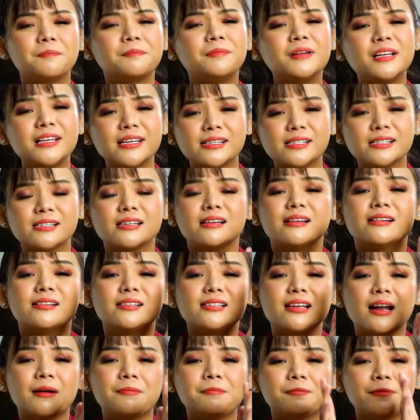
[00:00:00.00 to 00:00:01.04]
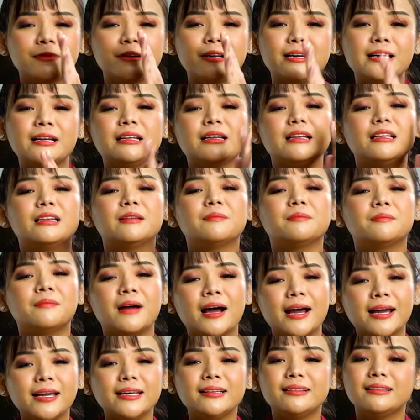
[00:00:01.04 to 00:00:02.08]
please separate
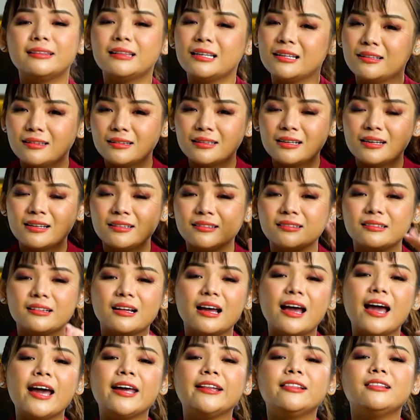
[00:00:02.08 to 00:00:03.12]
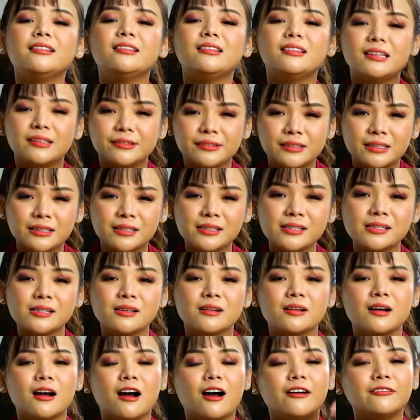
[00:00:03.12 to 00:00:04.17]
by thickness and thinness
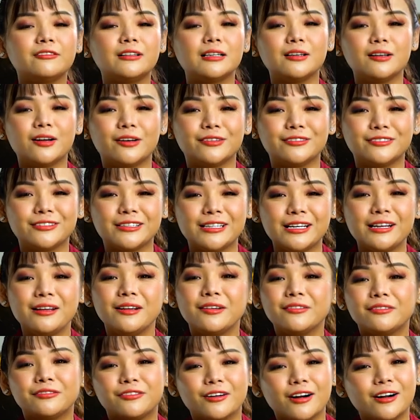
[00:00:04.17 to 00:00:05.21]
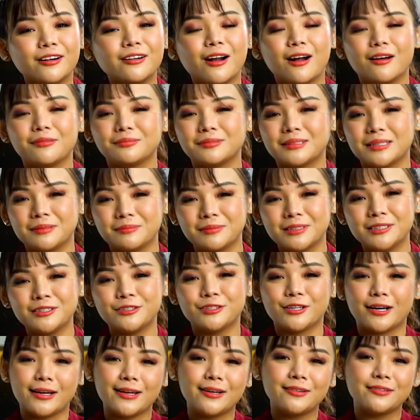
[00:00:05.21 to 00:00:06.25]
of the laundry for optimal
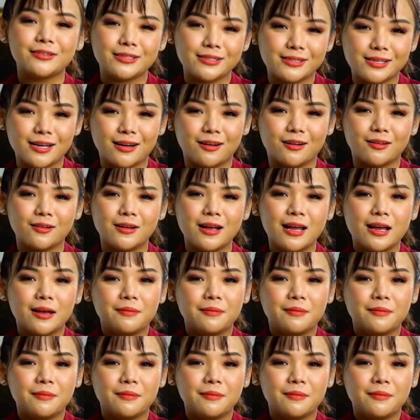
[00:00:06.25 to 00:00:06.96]
drying result.